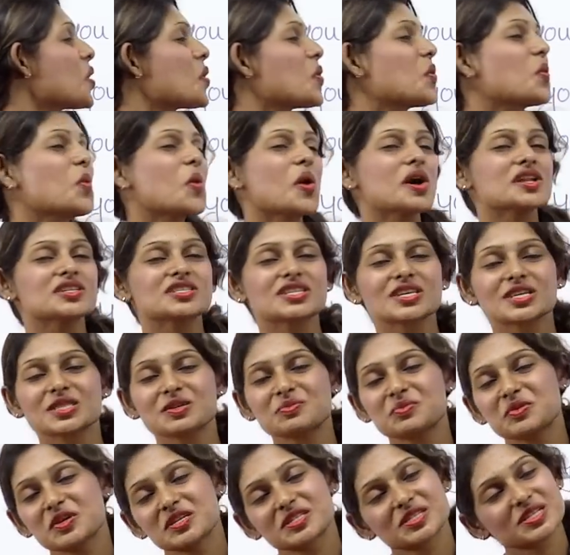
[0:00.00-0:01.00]
What
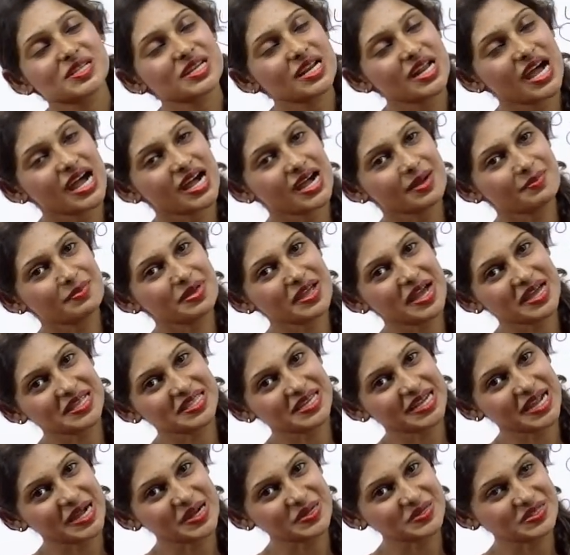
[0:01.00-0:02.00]
the person behind
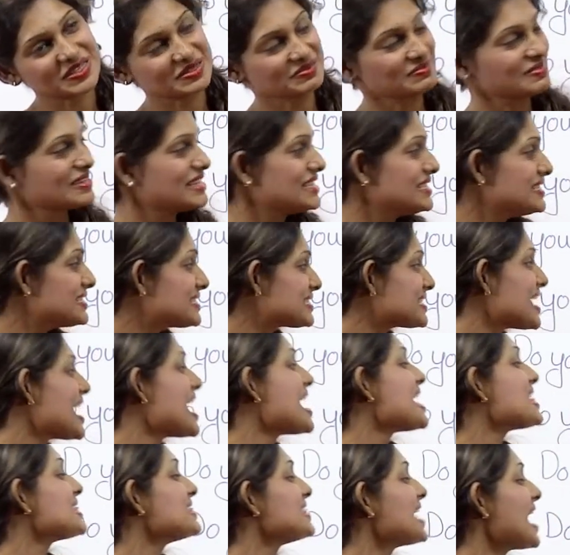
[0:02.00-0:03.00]
the counter means,
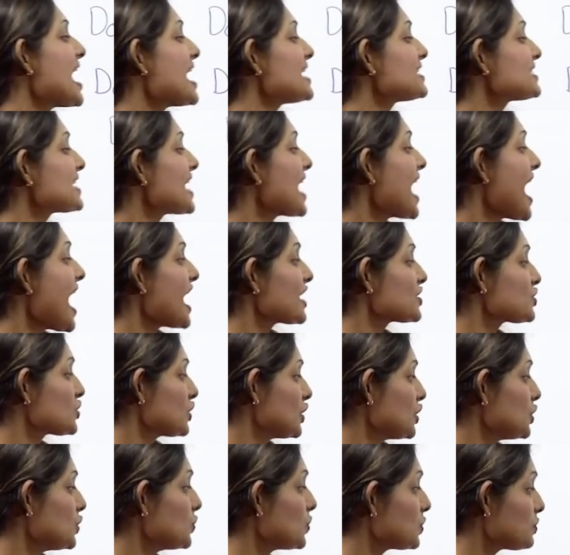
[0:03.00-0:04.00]
that
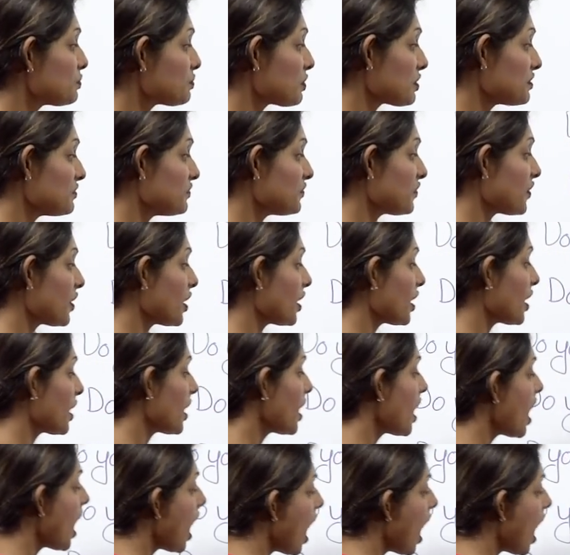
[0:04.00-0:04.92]
actually you would prefer